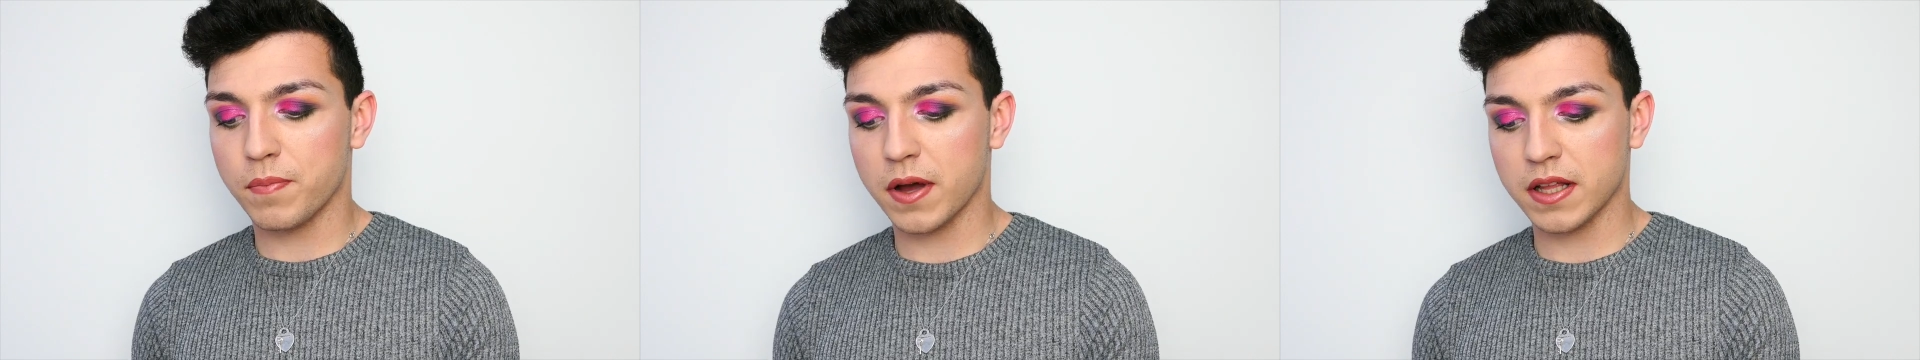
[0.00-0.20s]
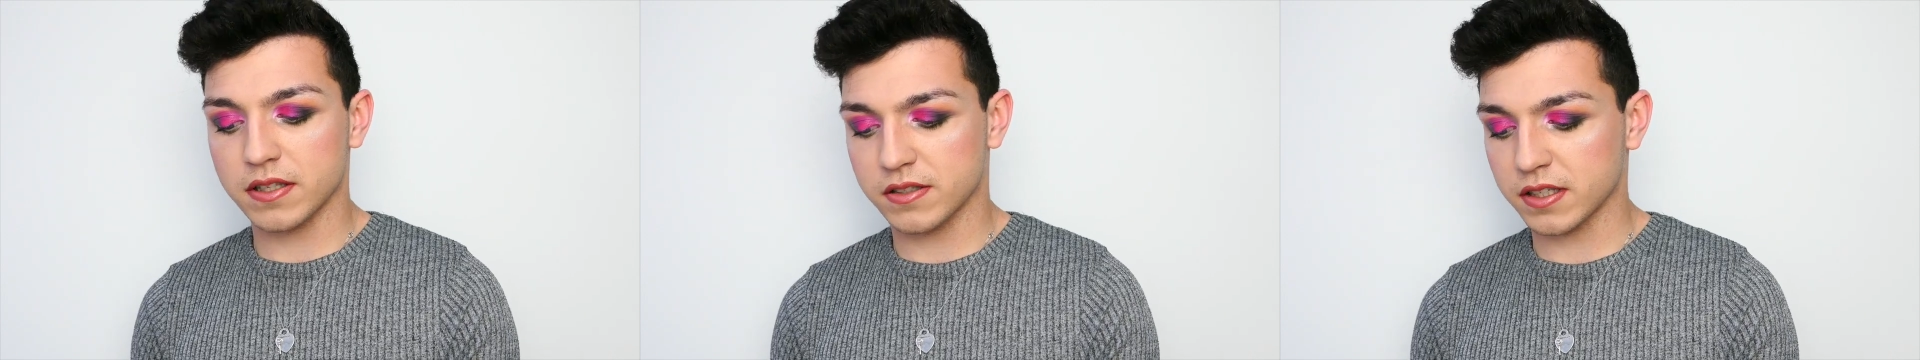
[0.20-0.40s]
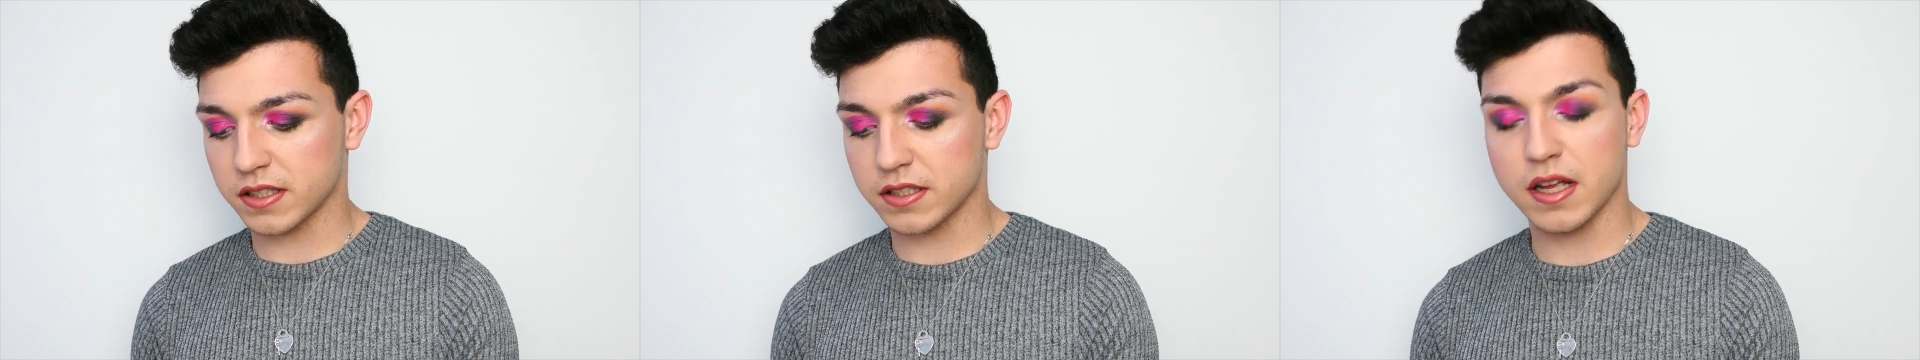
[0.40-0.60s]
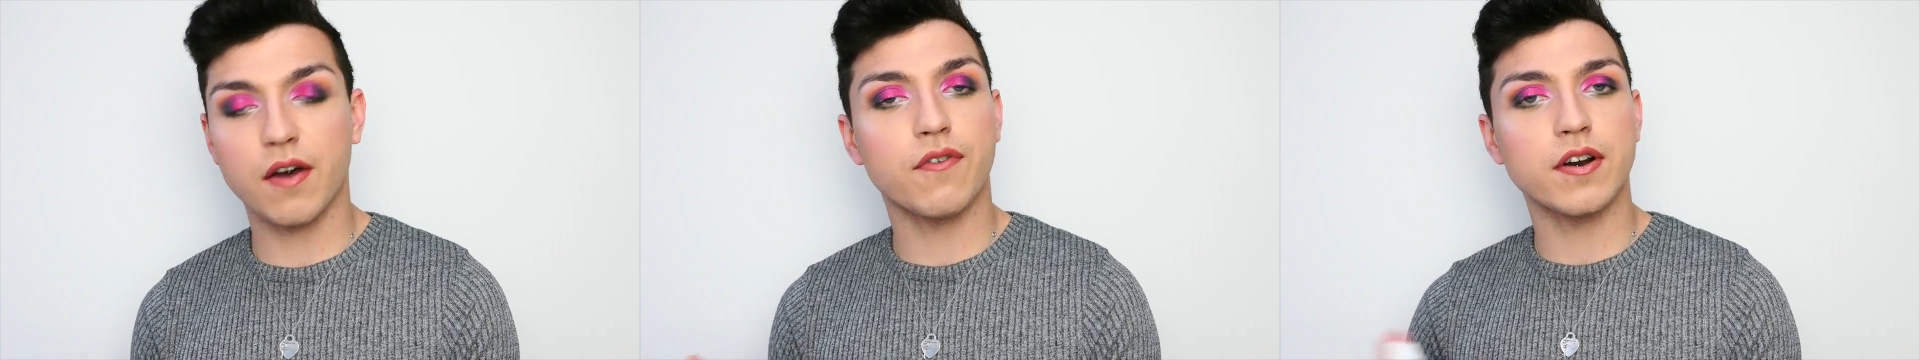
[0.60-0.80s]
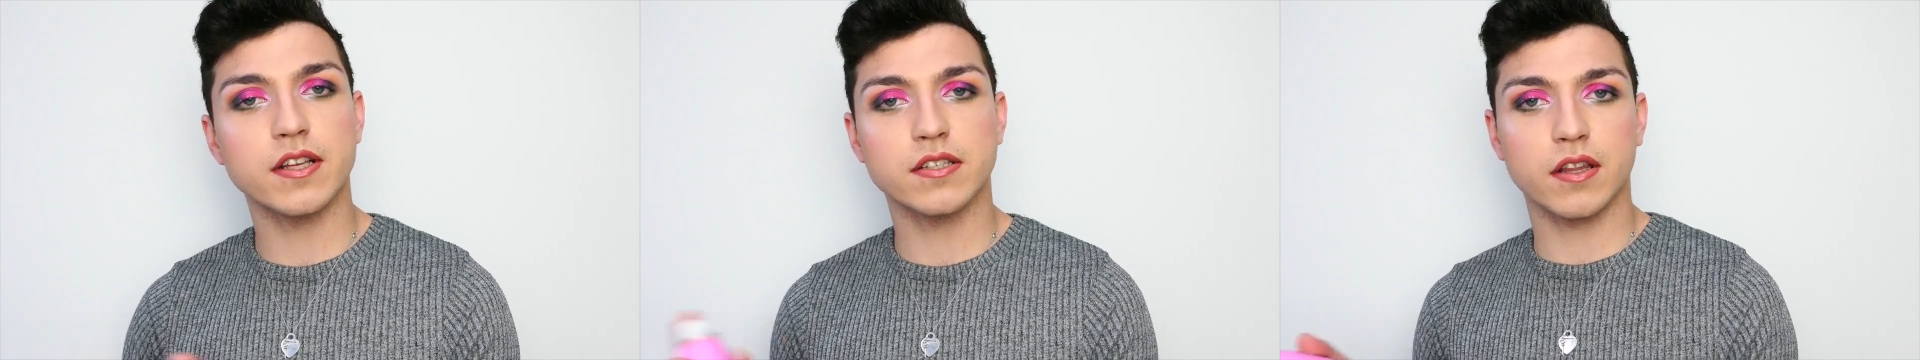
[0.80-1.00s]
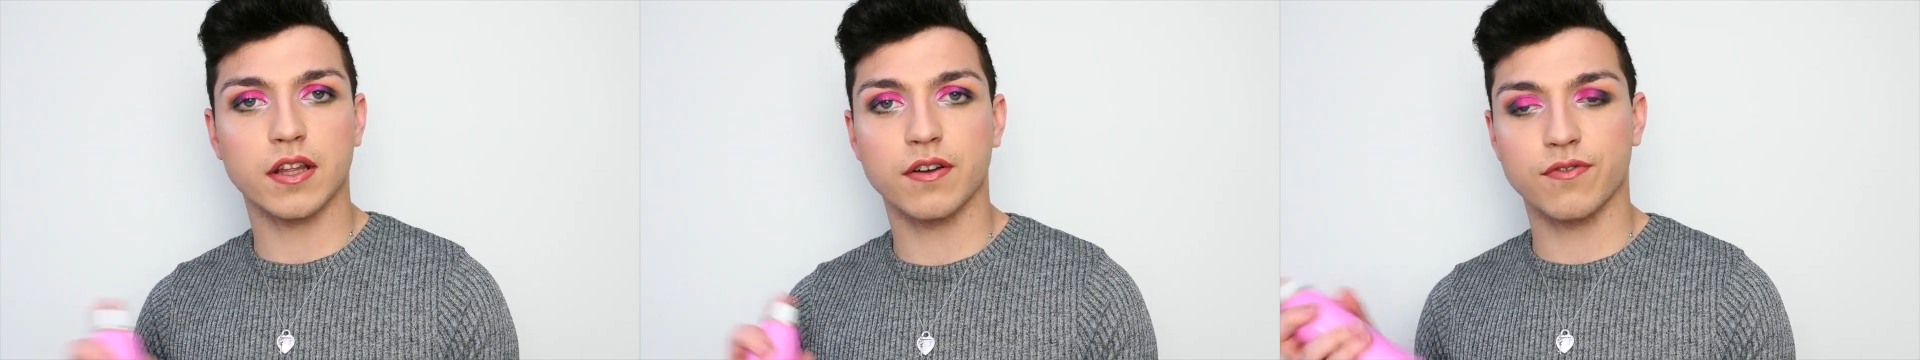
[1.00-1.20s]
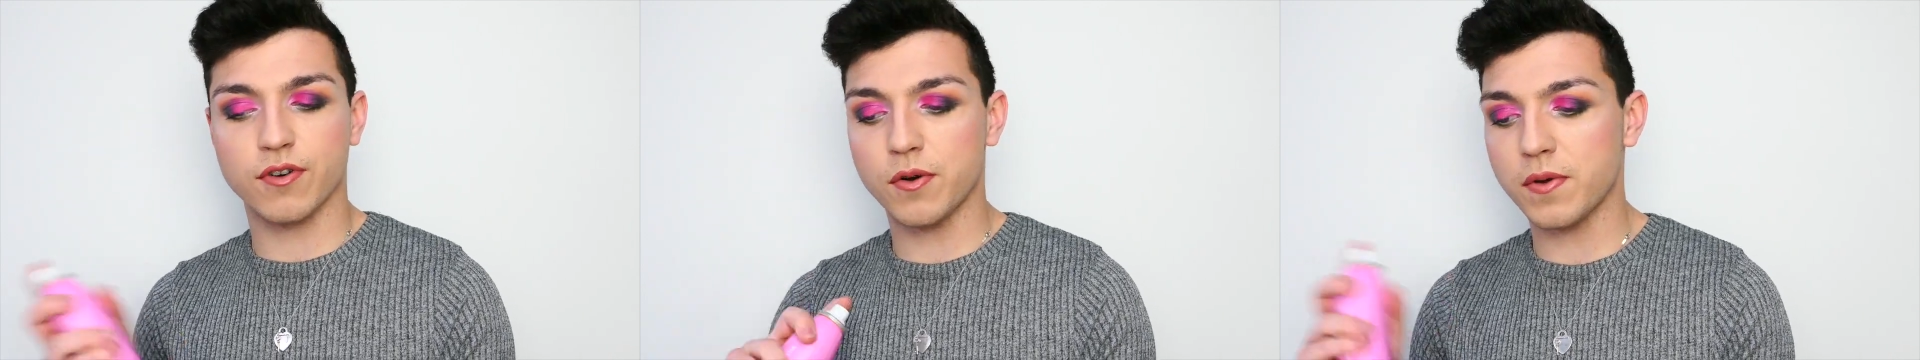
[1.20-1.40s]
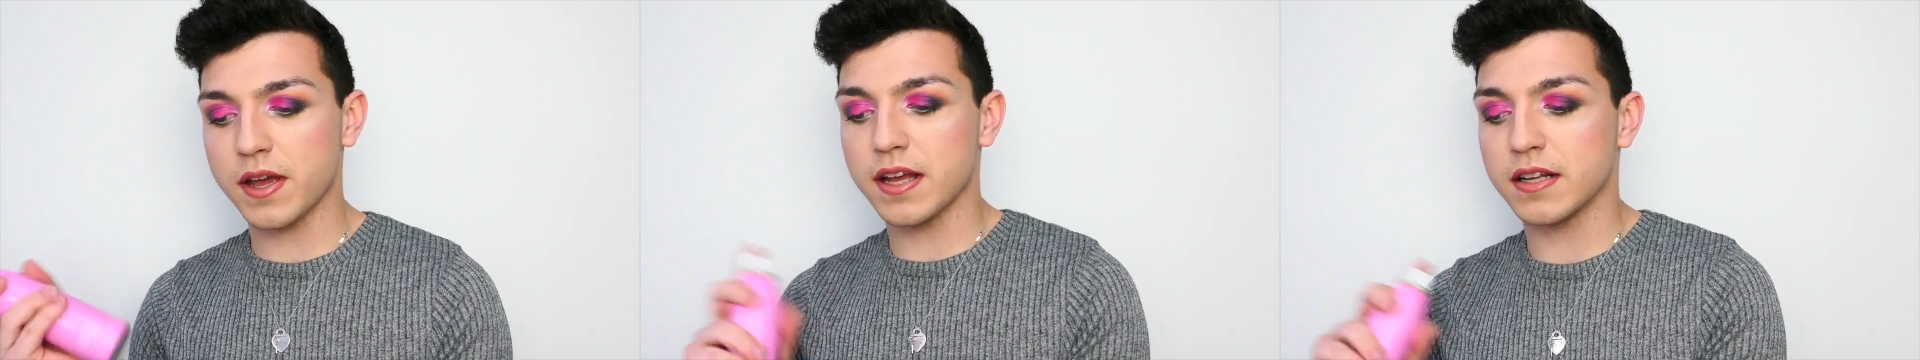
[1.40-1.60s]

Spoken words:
but it's like definitely something fruity